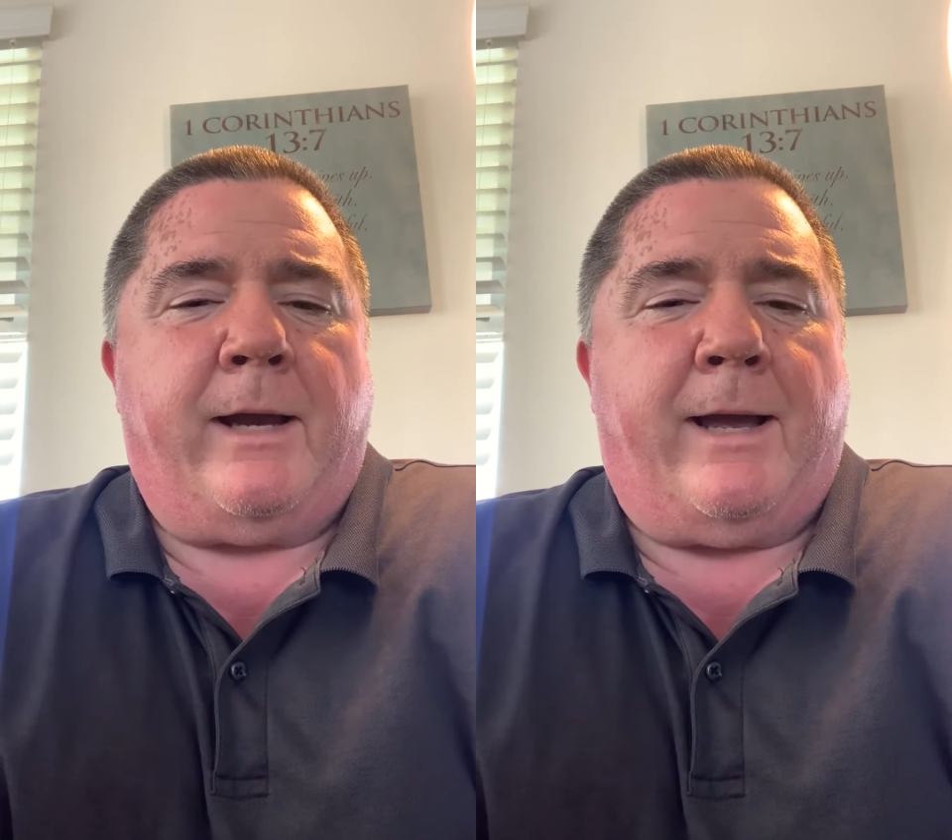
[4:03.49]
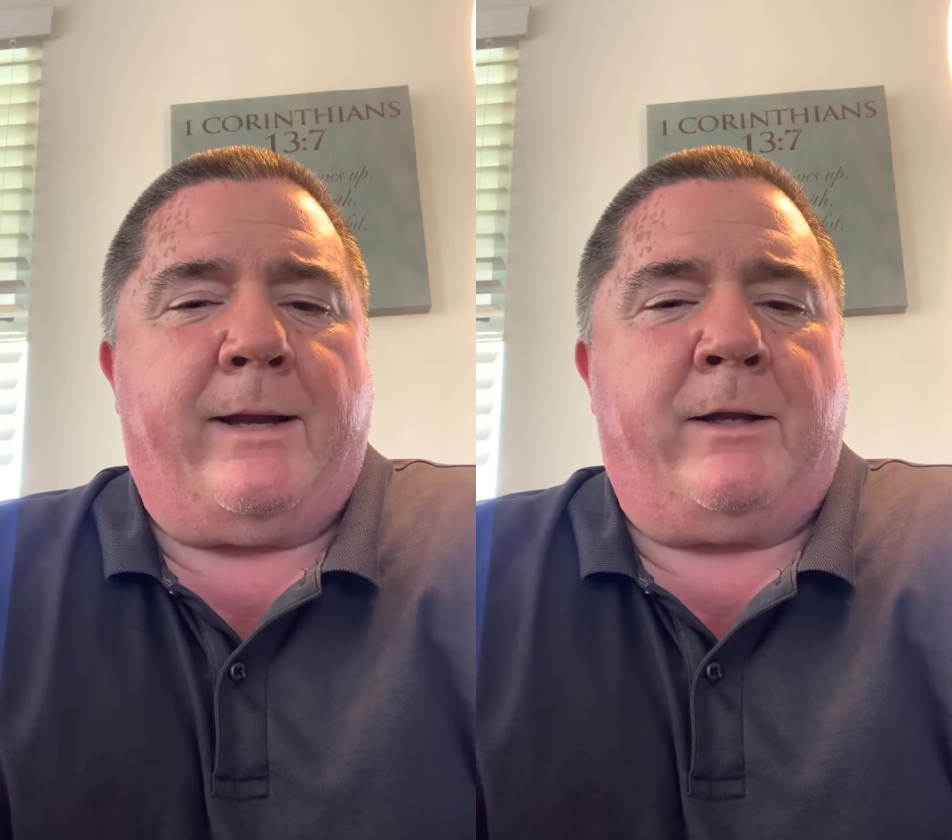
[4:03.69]

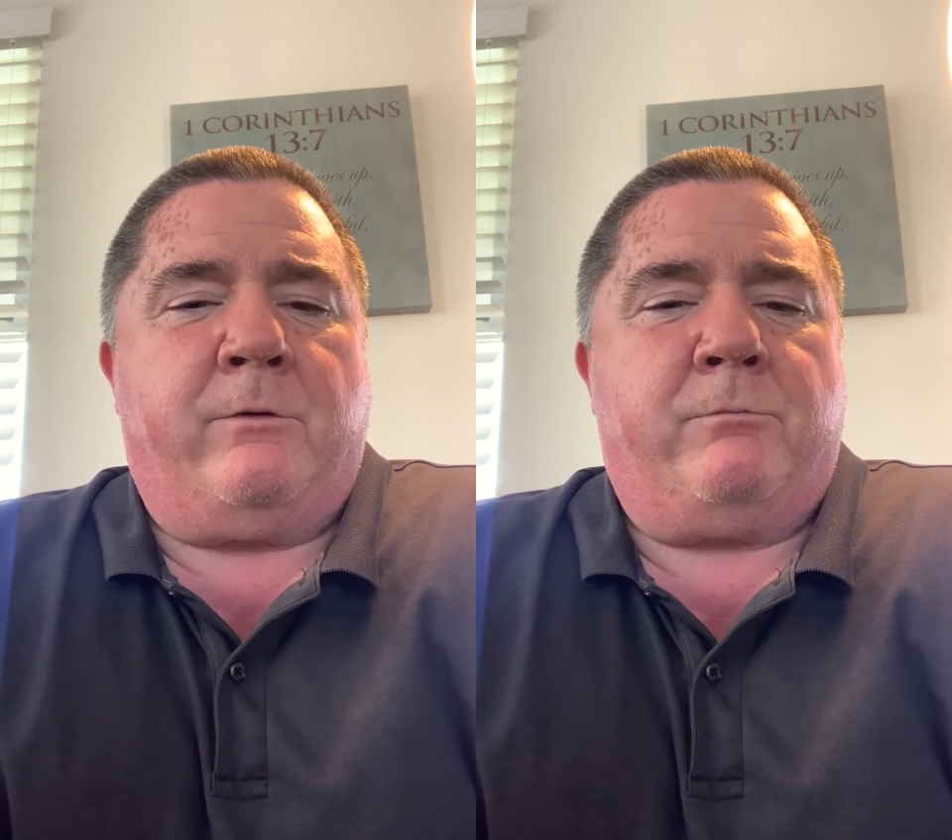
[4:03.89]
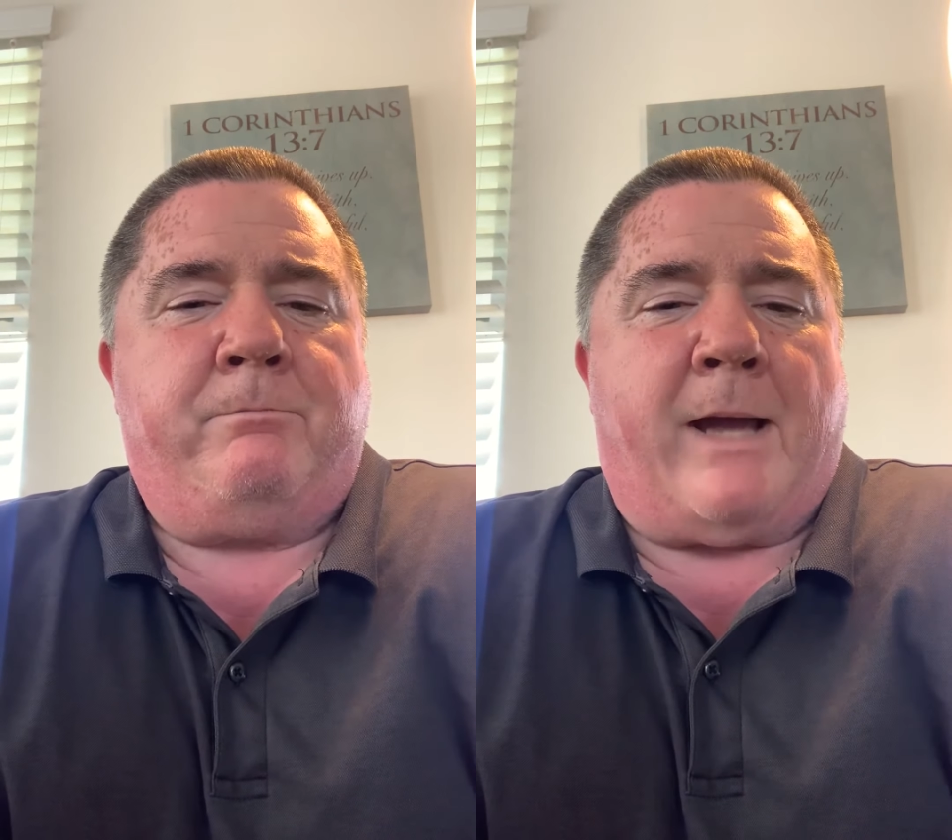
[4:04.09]
at
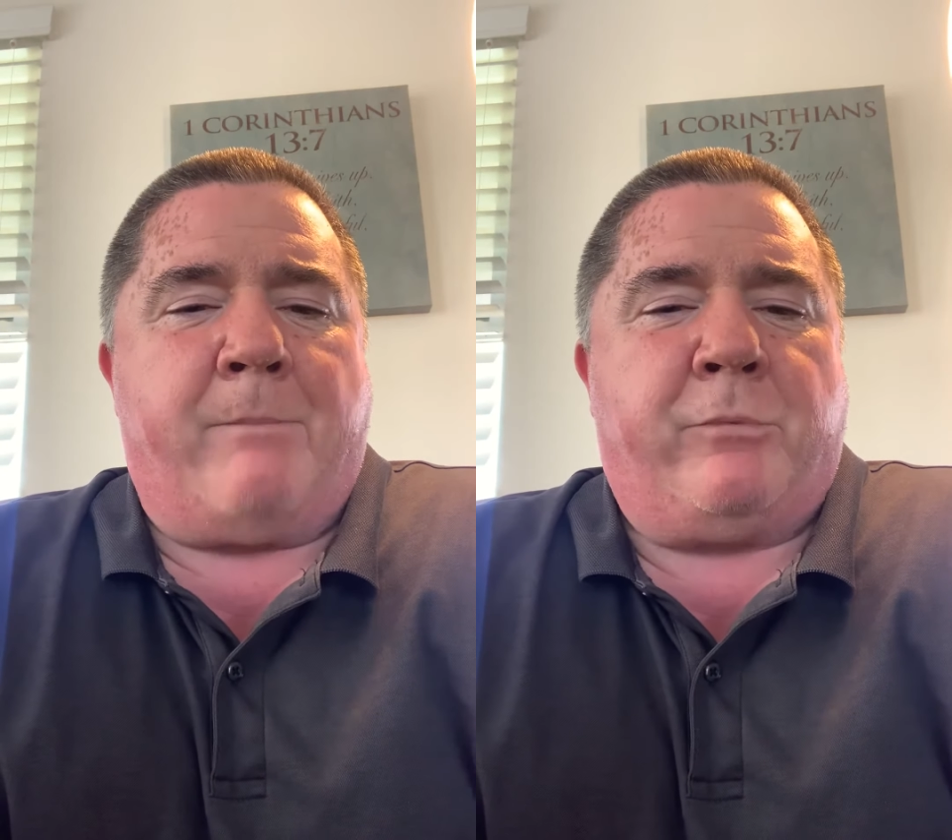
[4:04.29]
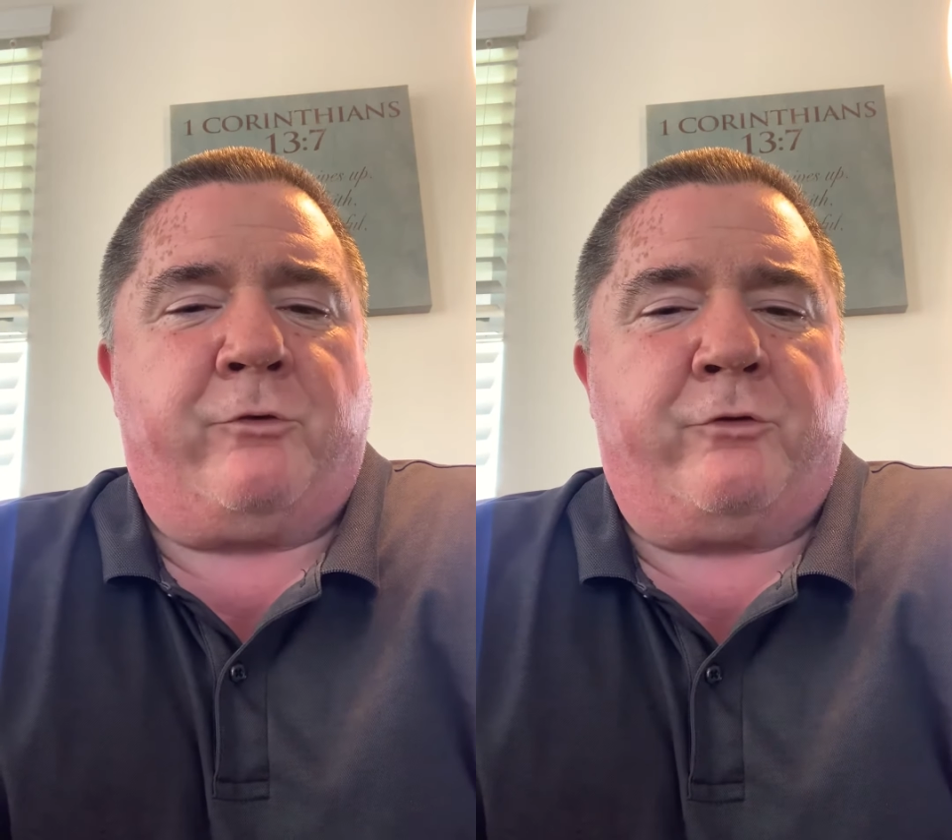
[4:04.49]
a
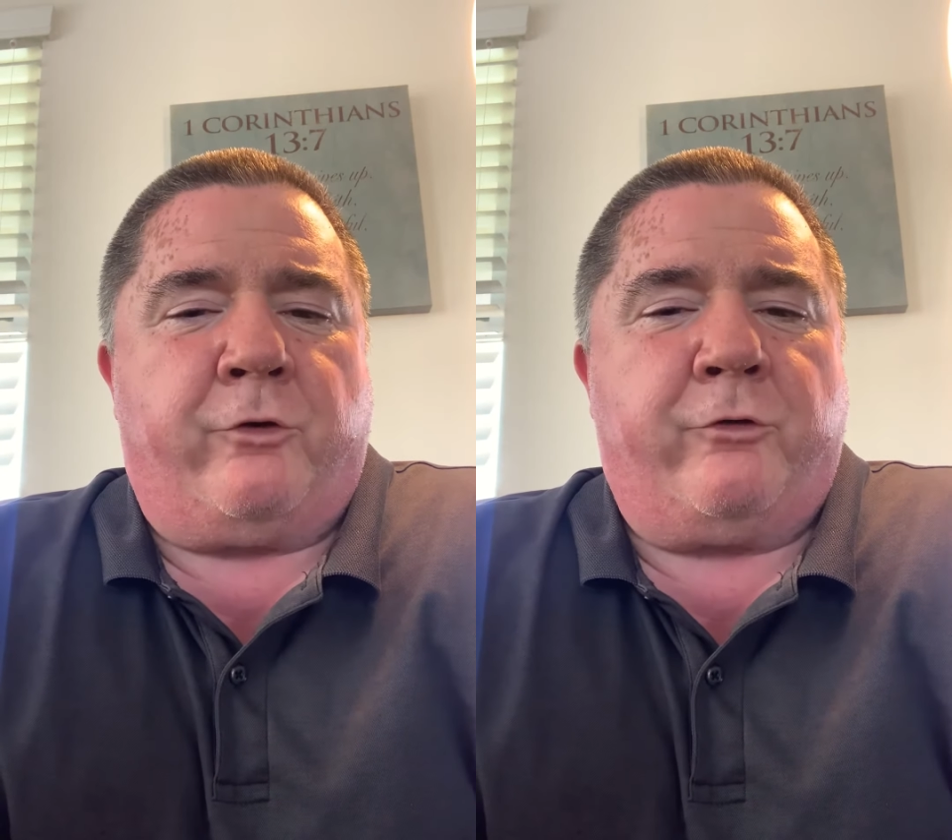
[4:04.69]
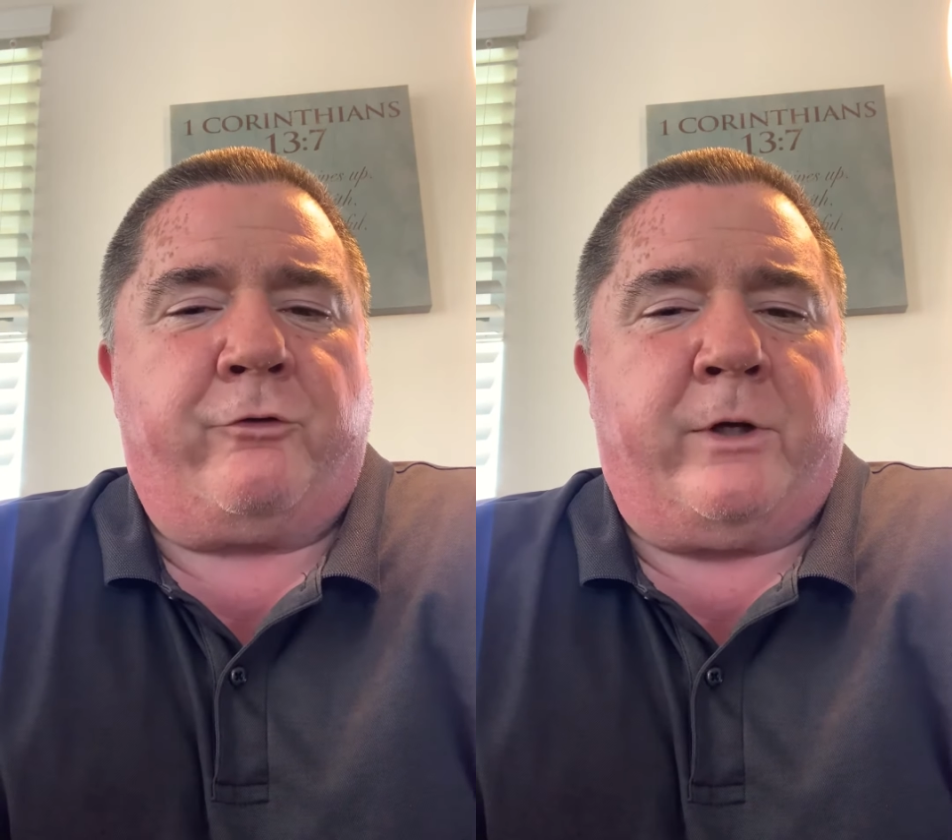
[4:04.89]
Baptist
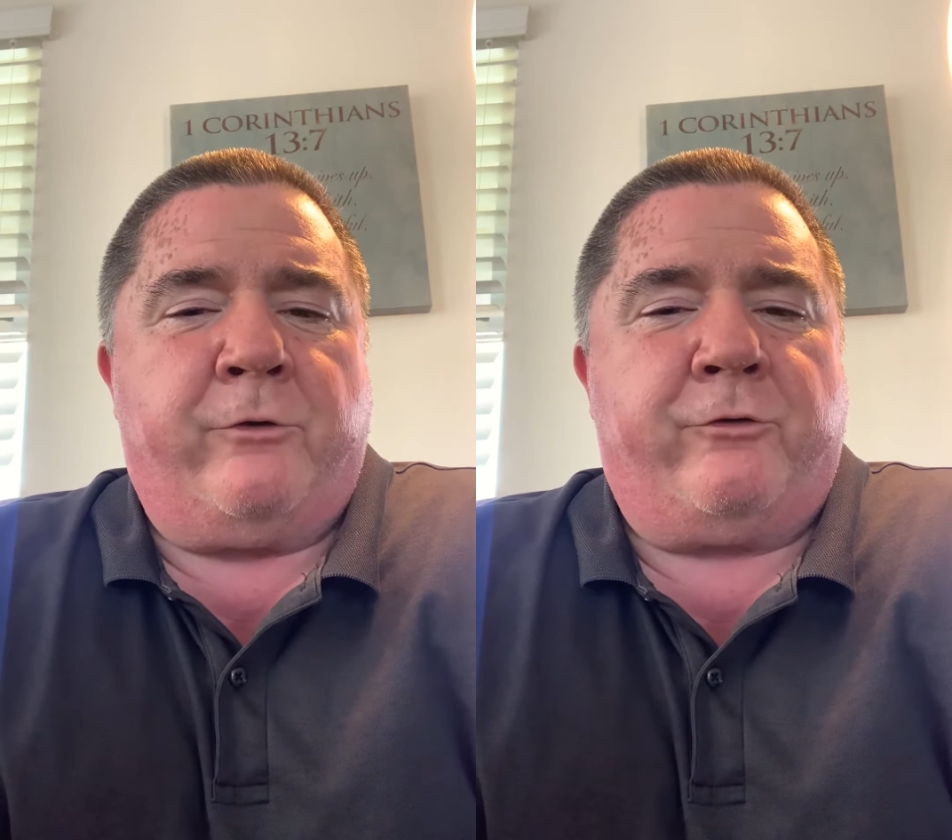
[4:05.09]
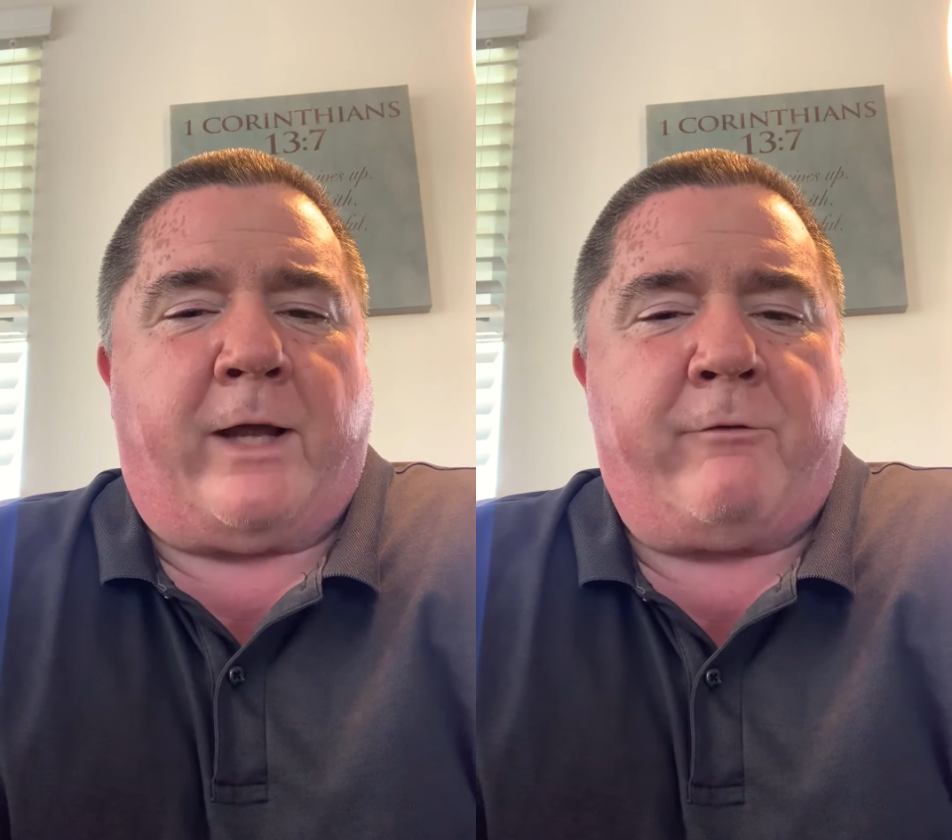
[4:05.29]
church
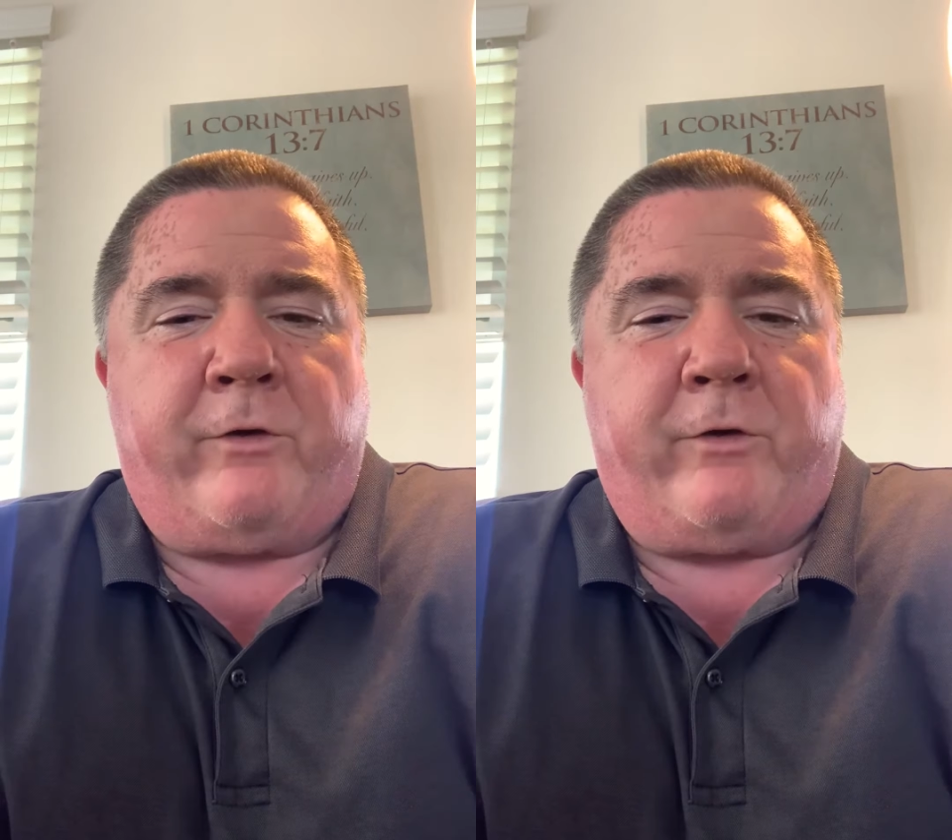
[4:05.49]
in San